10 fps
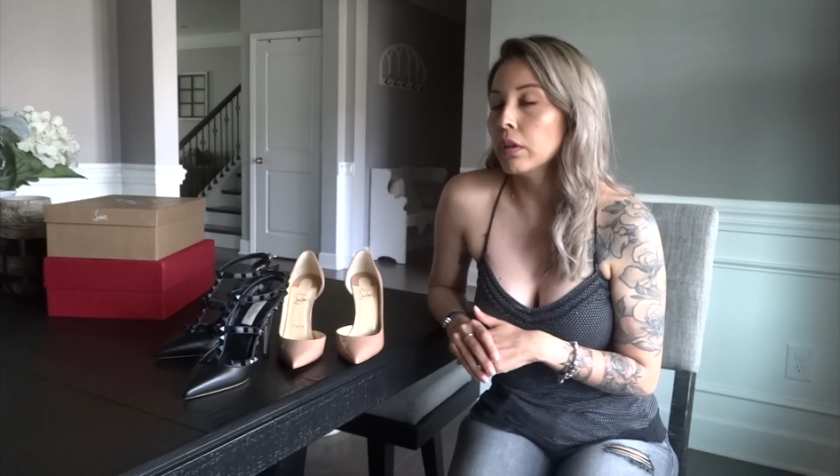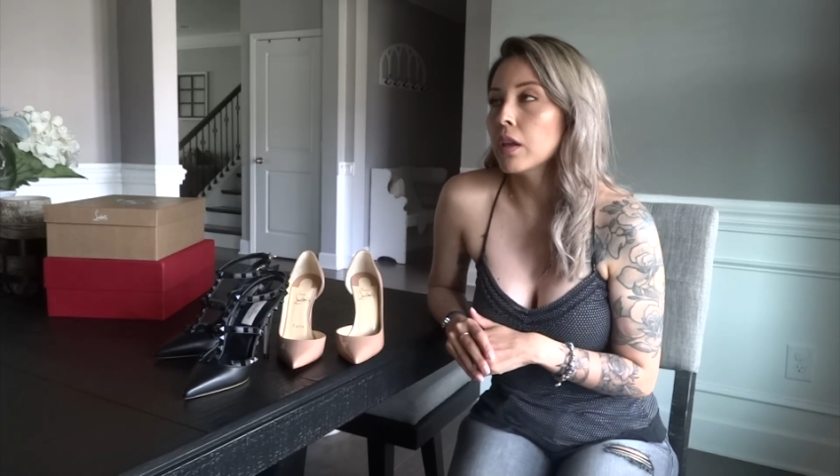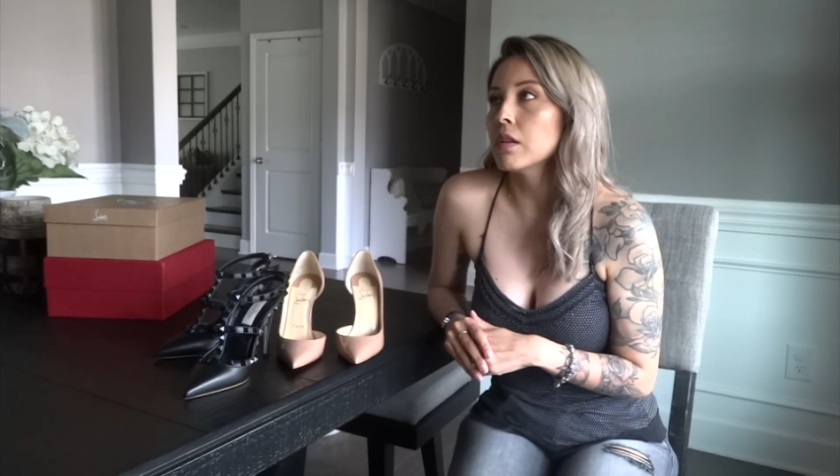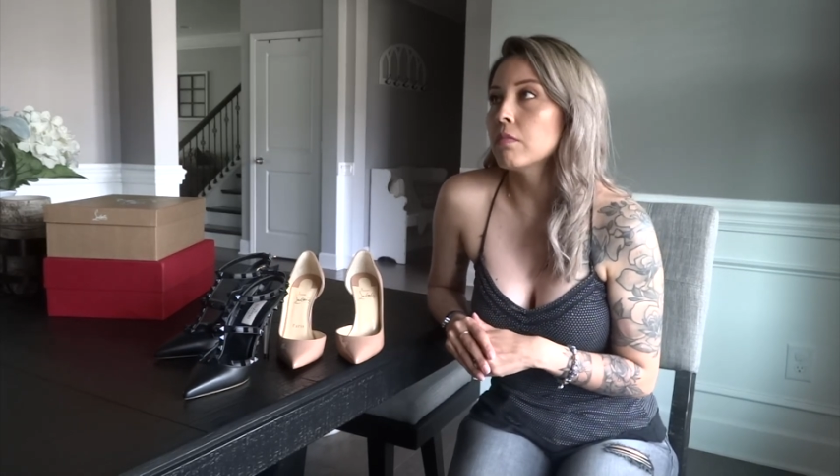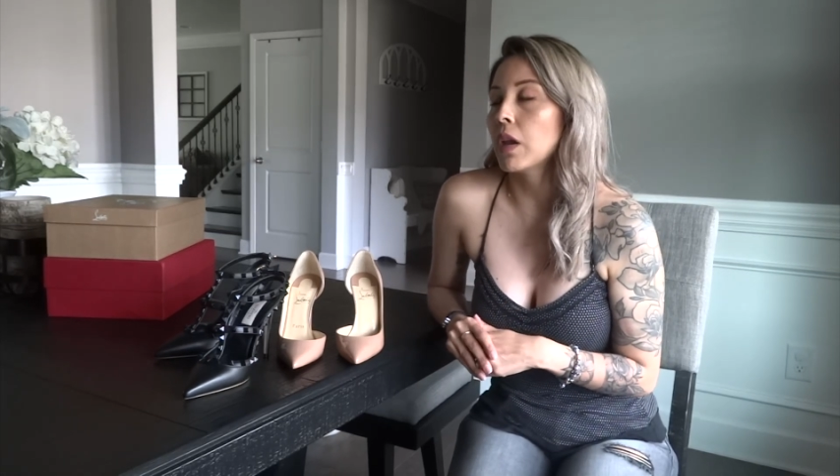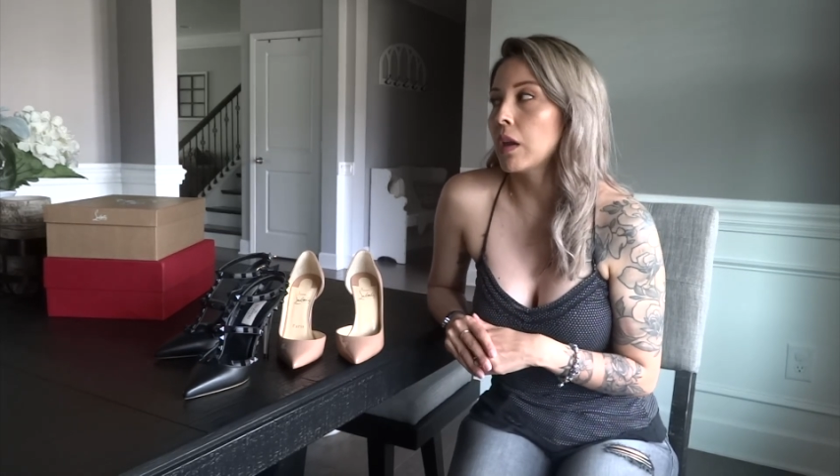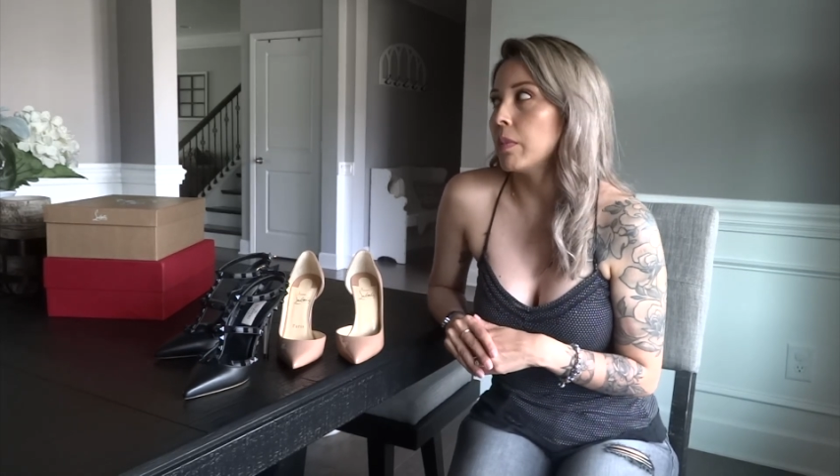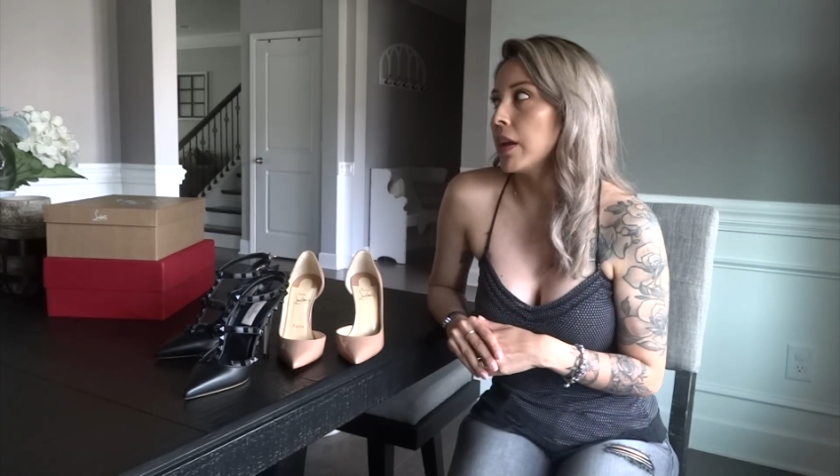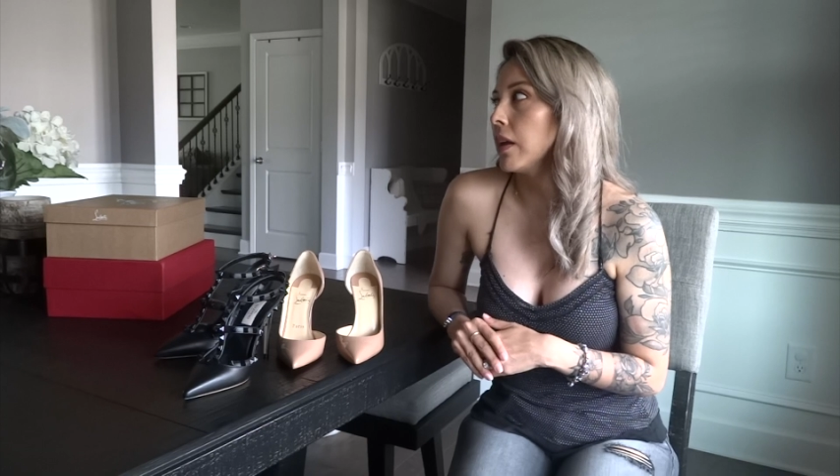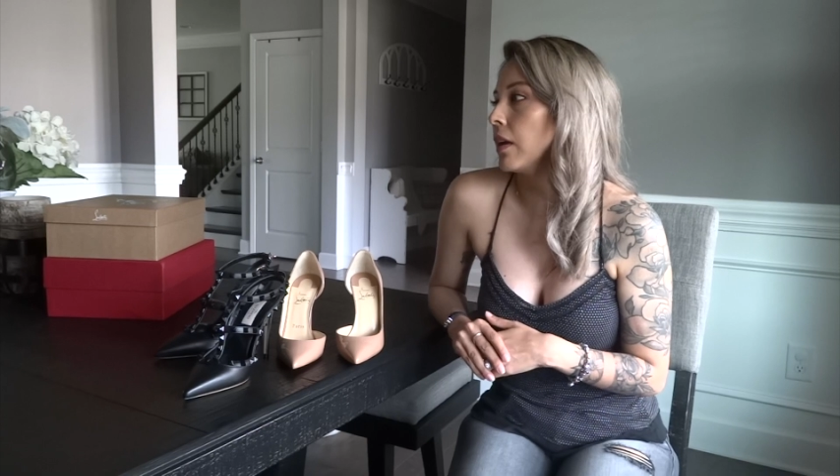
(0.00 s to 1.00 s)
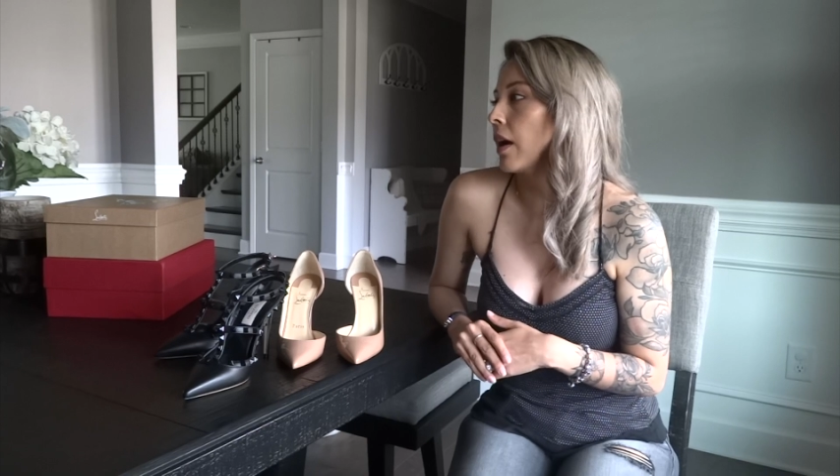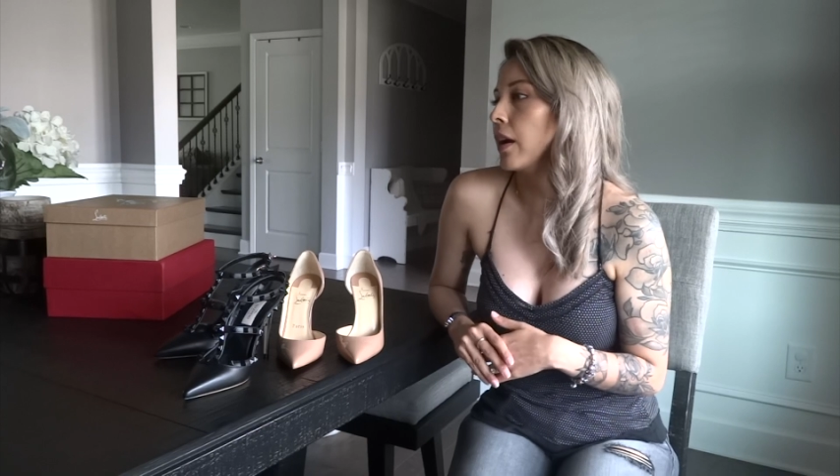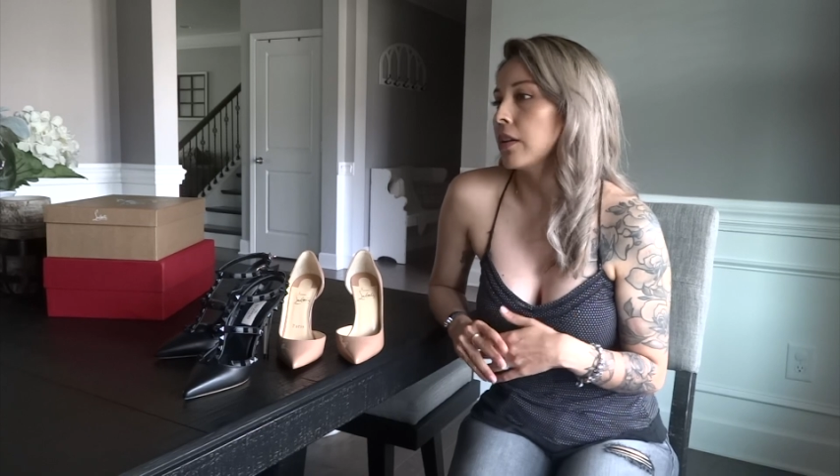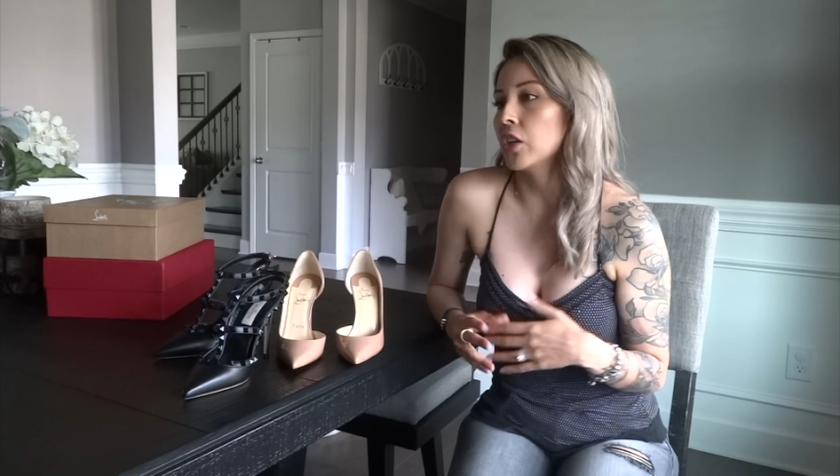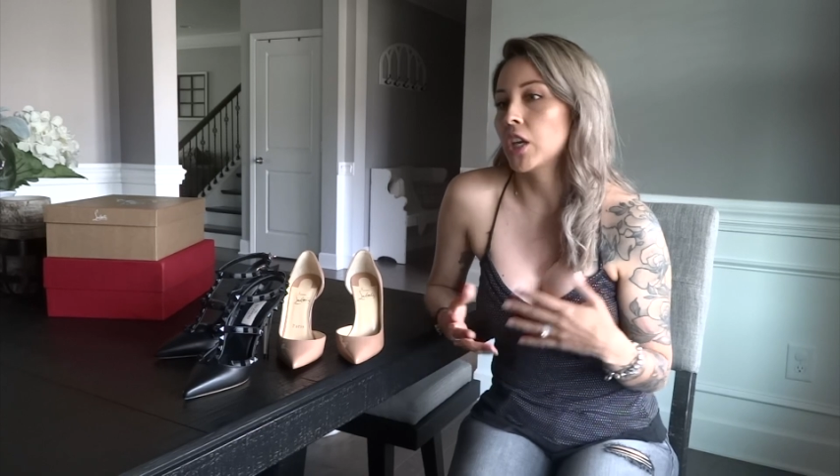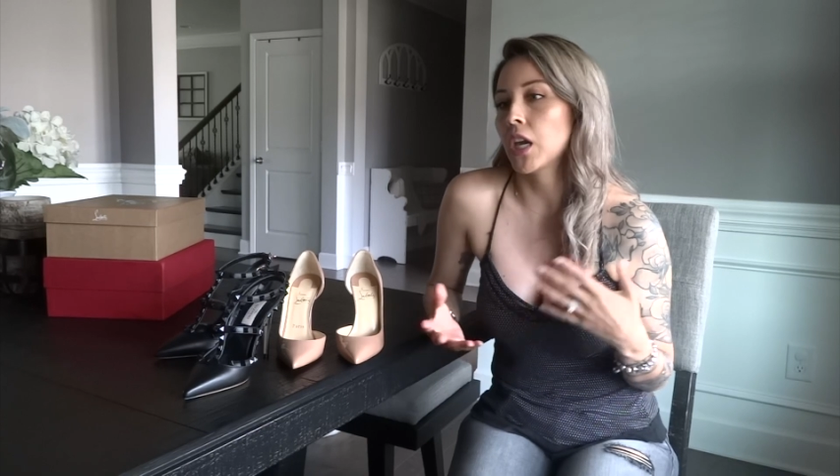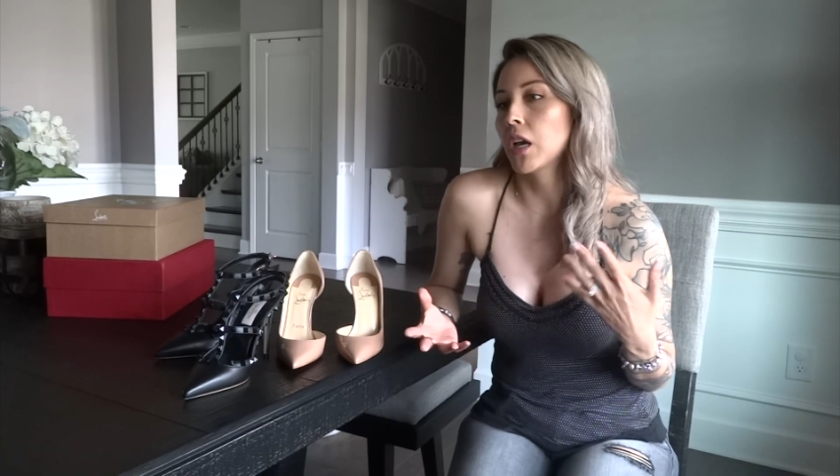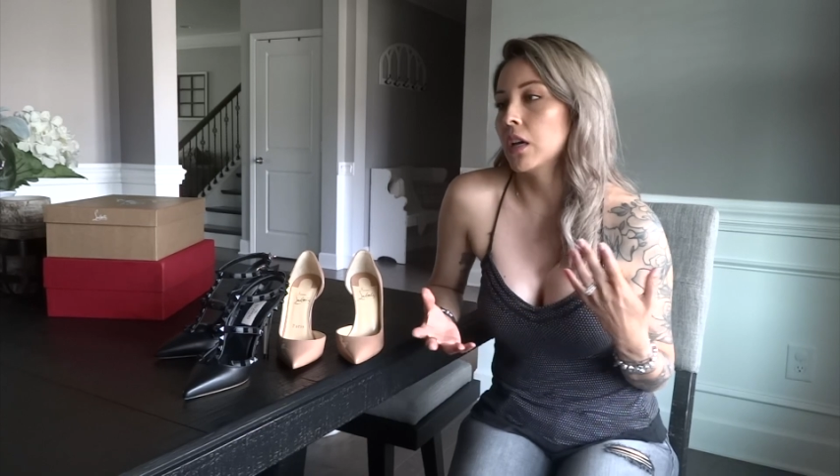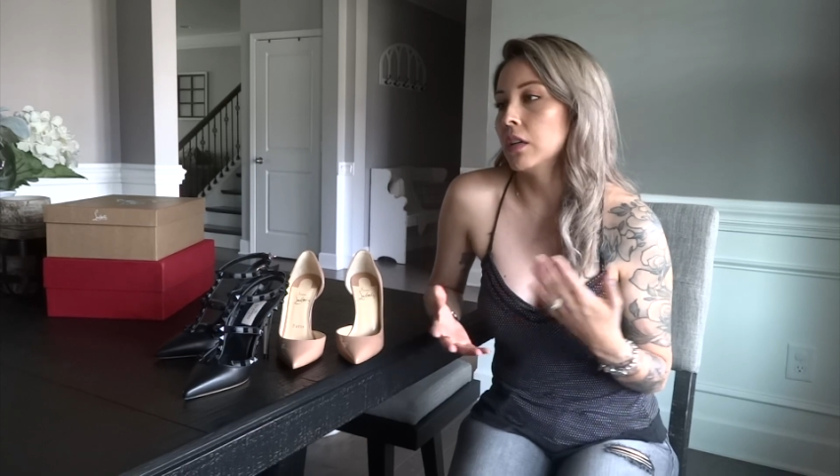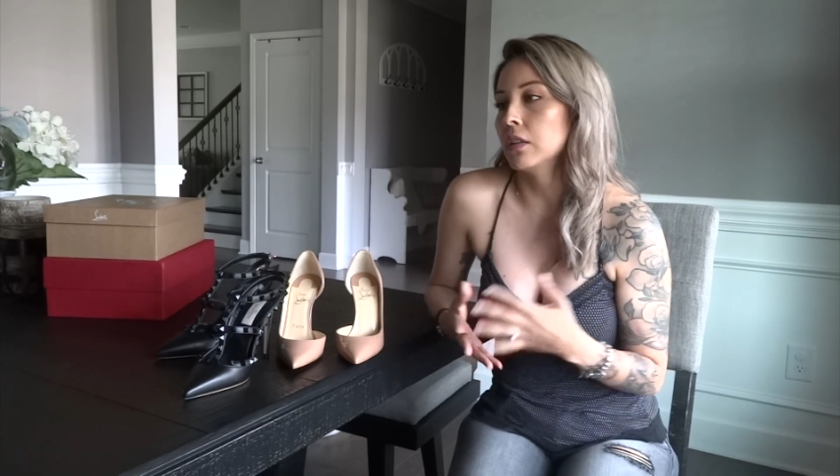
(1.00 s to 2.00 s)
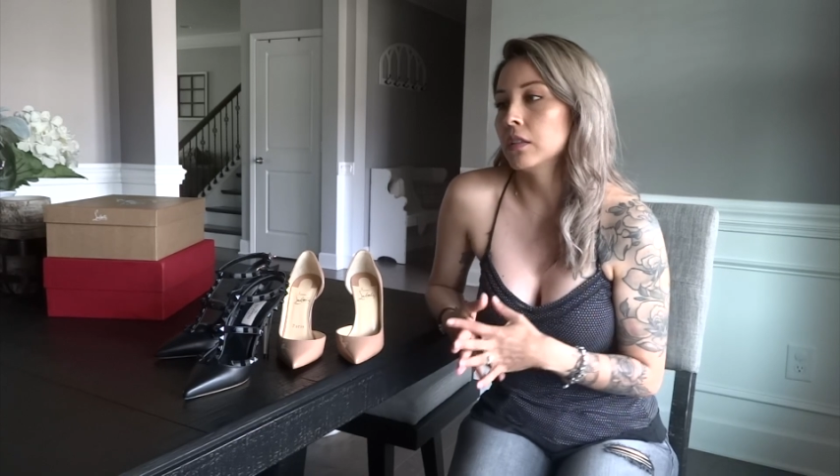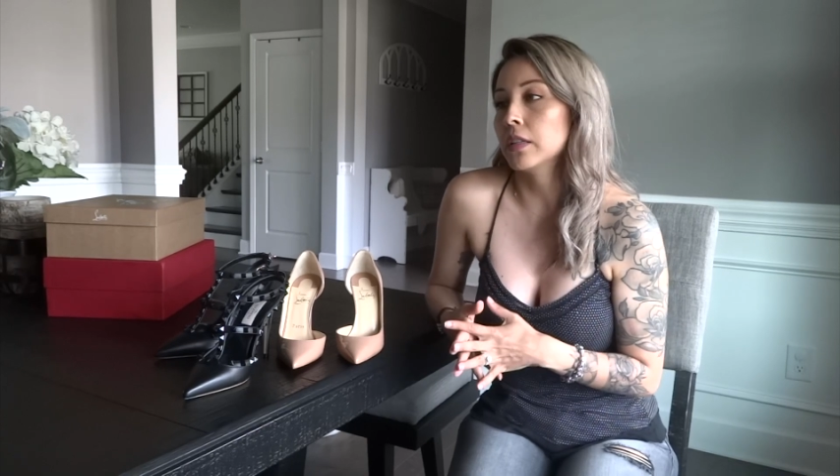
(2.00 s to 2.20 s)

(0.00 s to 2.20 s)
and maybe I could get